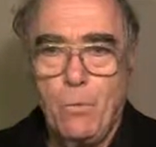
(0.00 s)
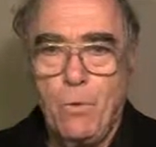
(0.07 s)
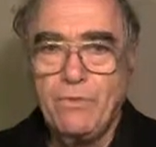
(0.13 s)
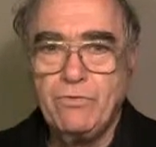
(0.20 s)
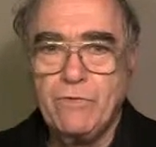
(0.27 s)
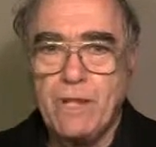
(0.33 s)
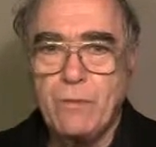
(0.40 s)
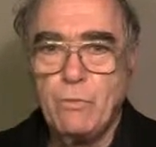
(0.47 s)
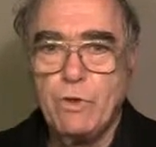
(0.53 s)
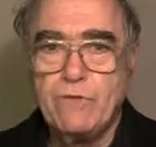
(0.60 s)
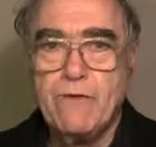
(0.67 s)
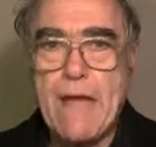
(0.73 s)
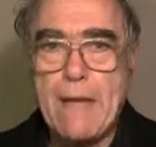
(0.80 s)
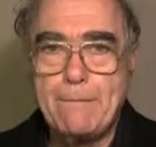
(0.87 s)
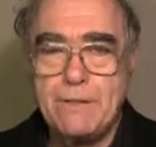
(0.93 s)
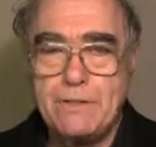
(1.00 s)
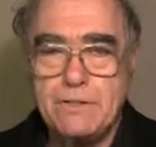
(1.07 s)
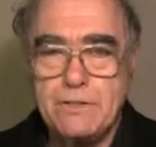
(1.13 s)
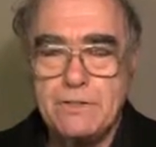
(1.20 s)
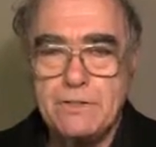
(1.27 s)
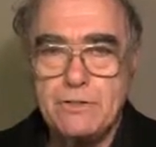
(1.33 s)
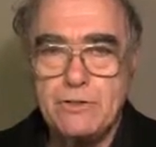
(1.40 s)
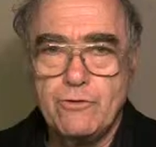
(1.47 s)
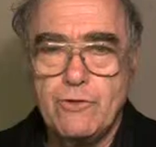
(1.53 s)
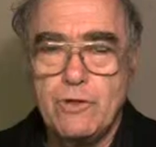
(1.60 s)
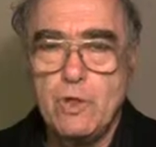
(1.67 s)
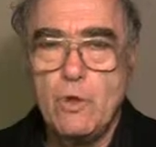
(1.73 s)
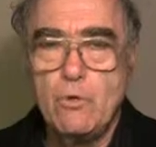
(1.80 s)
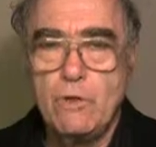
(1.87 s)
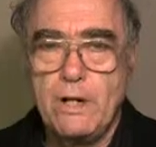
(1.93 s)
What then would have happened to the
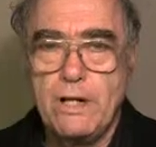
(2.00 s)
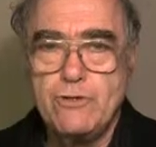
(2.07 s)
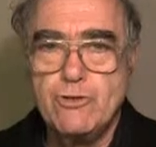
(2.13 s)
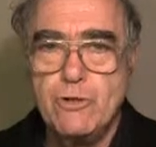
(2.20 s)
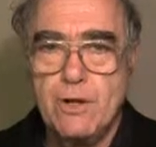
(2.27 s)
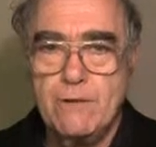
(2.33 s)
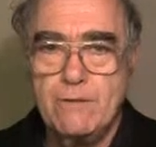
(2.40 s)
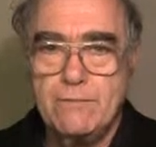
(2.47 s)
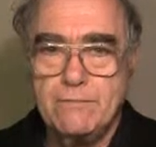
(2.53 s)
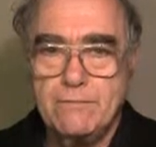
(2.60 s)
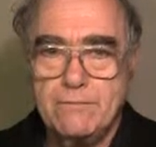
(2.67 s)
new religion?